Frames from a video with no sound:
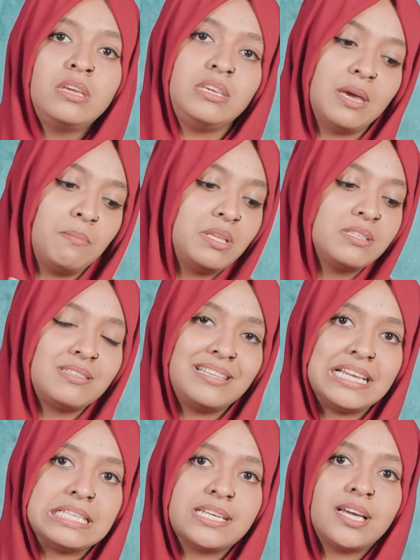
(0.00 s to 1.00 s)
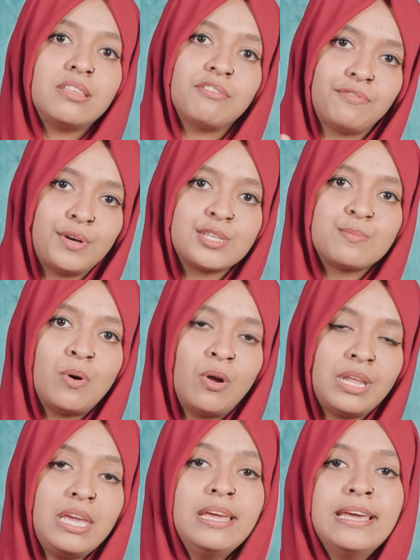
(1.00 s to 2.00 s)
Yemen's data in the first
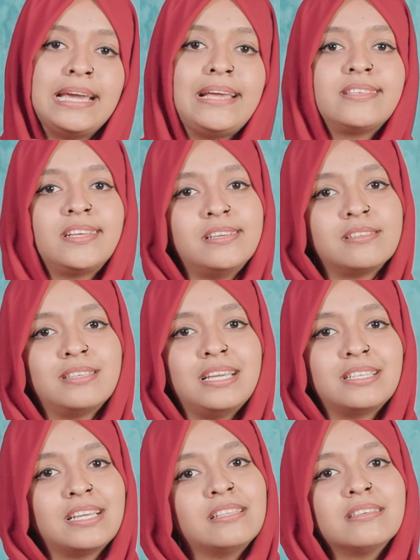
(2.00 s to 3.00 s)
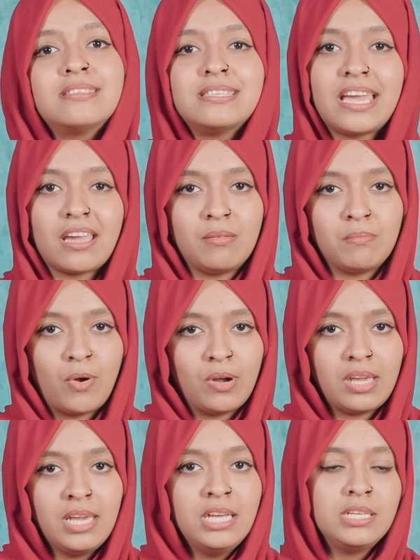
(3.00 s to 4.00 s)
body, Italy's data in the second
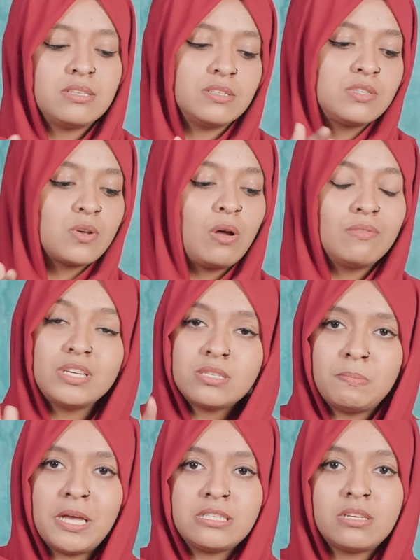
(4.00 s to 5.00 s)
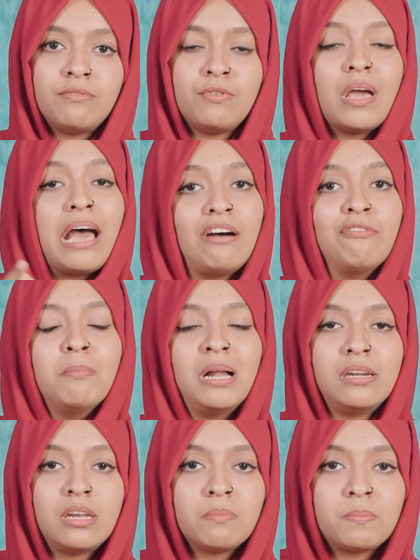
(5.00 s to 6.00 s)
body. So it's always better if you have
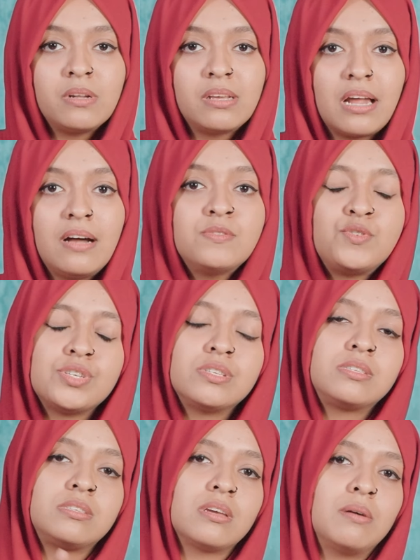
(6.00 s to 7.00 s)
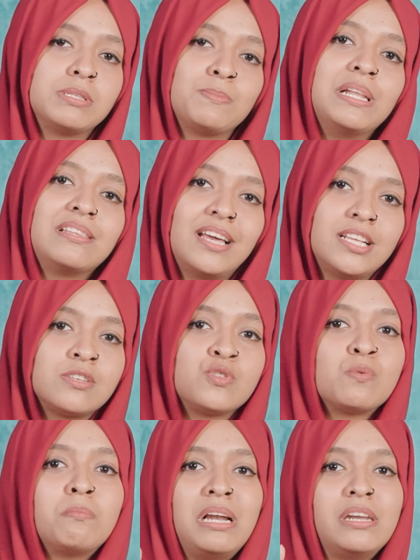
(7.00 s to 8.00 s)
multiple graphs, just split that
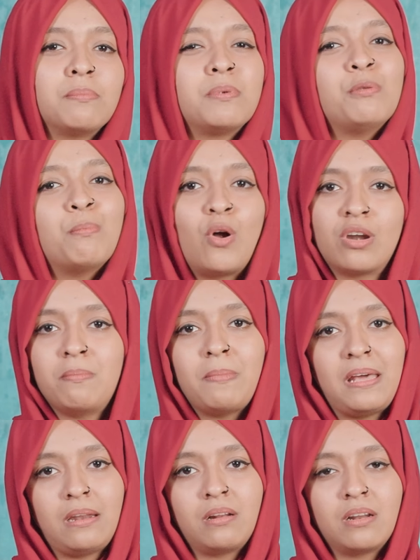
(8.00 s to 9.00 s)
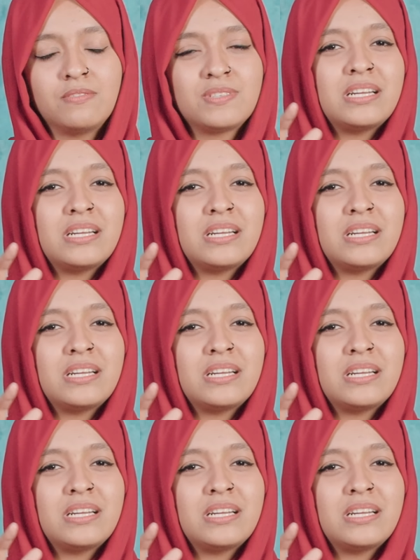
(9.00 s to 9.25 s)
into multiple body paragraphs.